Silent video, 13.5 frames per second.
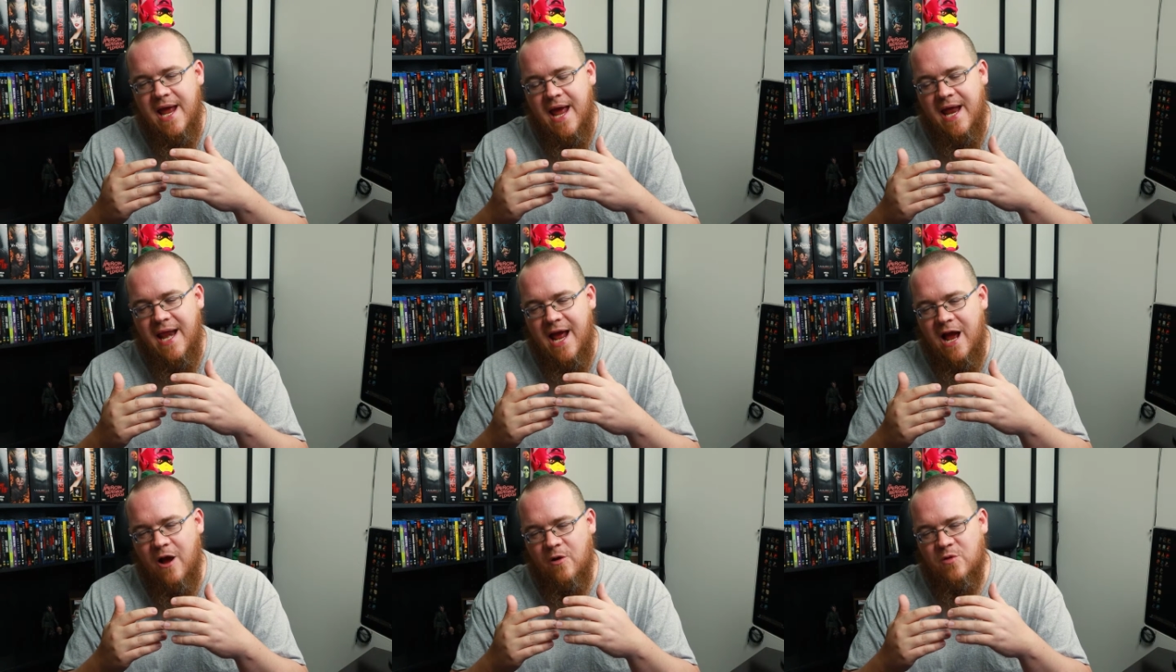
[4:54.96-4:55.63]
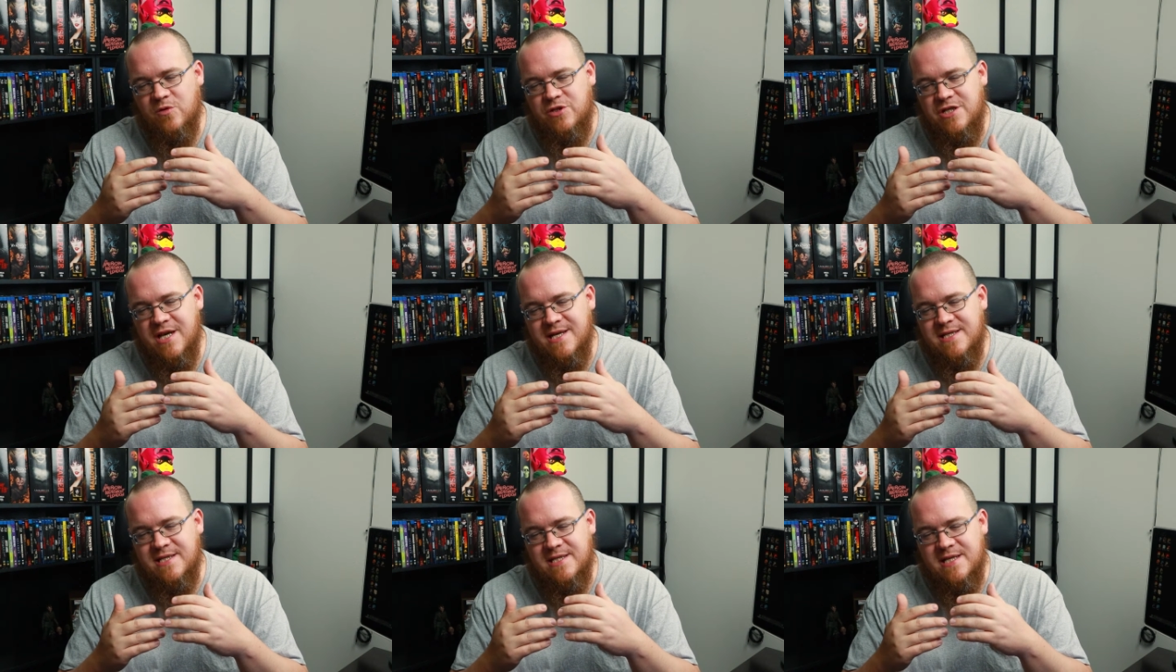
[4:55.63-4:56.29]
and how
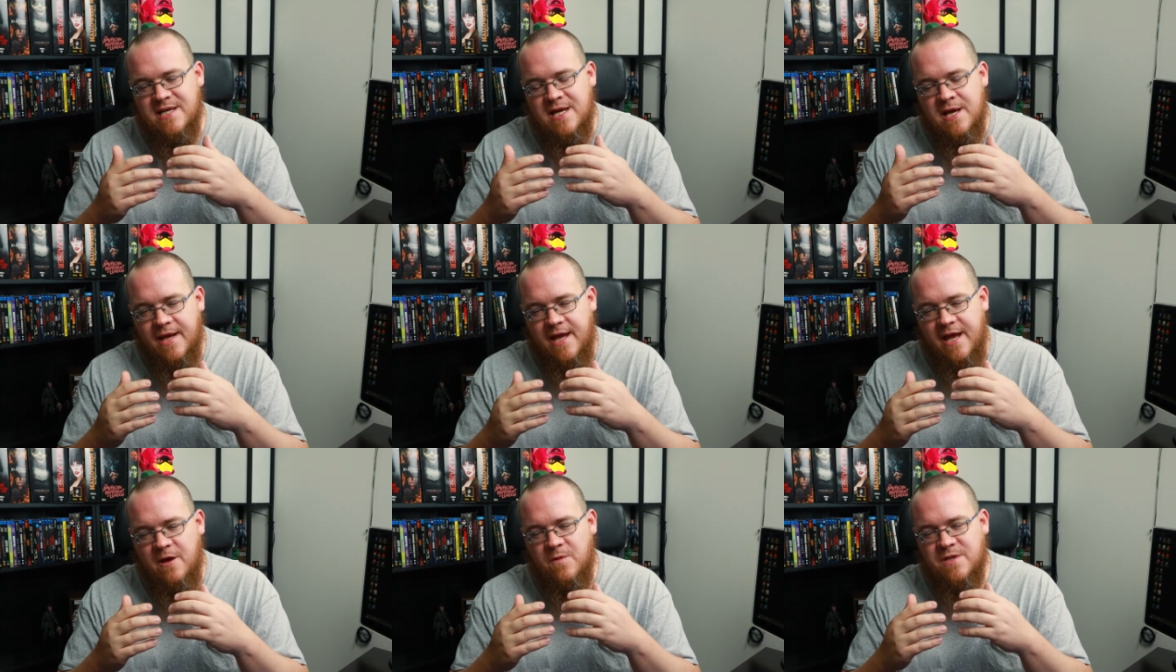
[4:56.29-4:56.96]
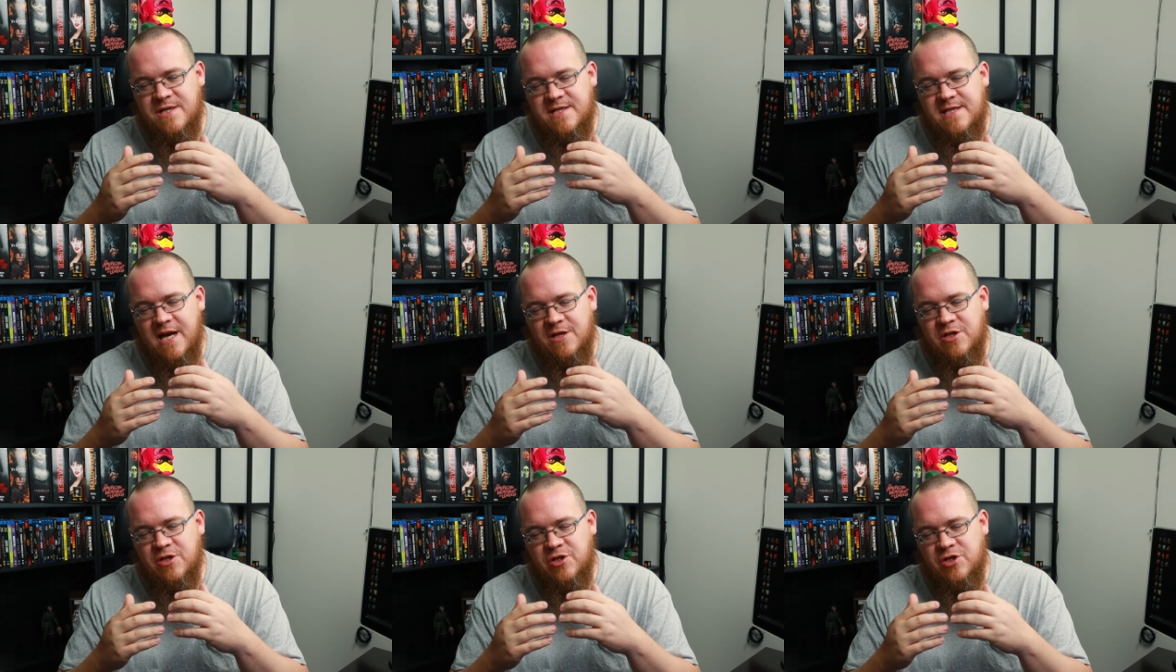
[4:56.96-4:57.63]
just it was
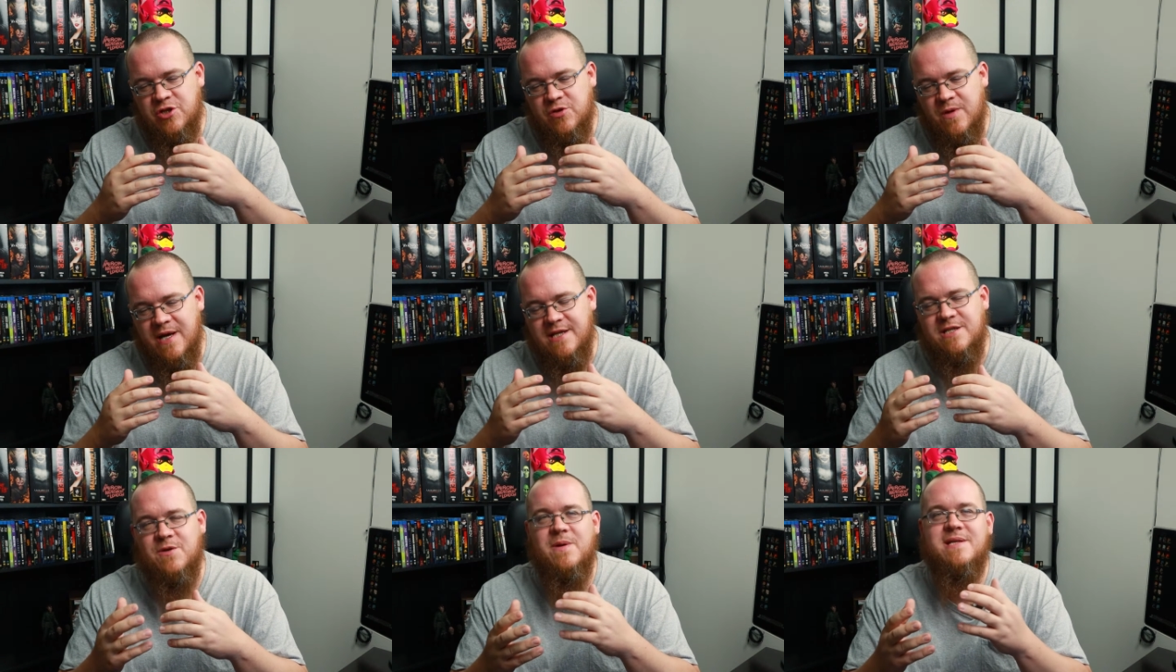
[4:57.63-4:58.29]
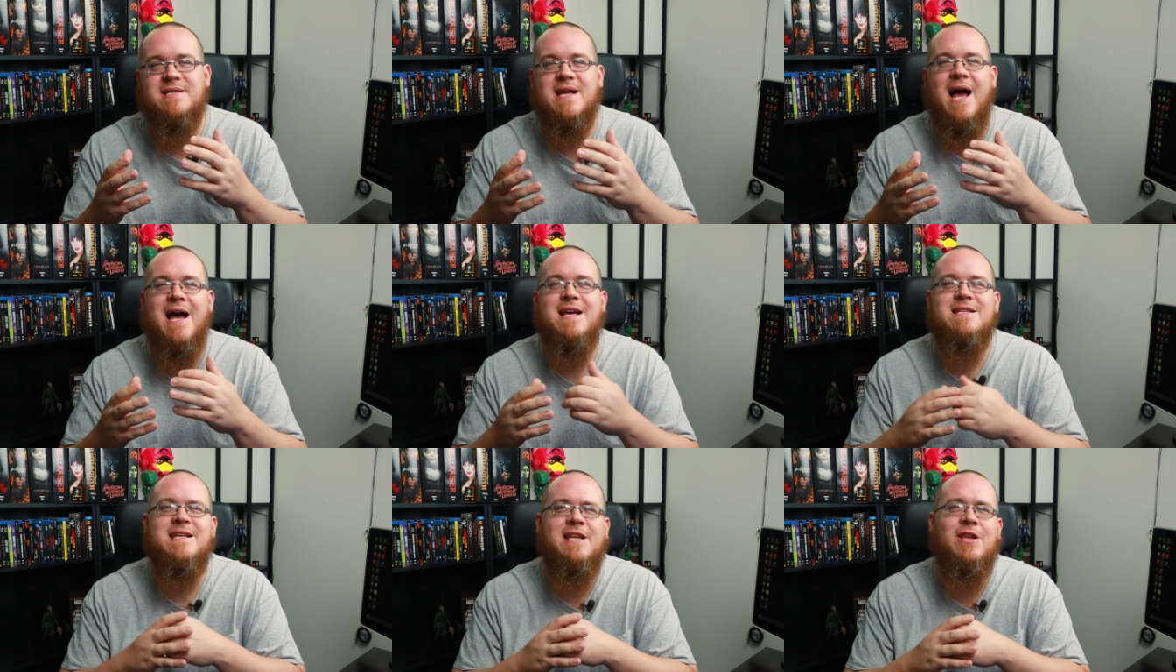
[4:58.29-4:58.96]
such a treat to its eyes.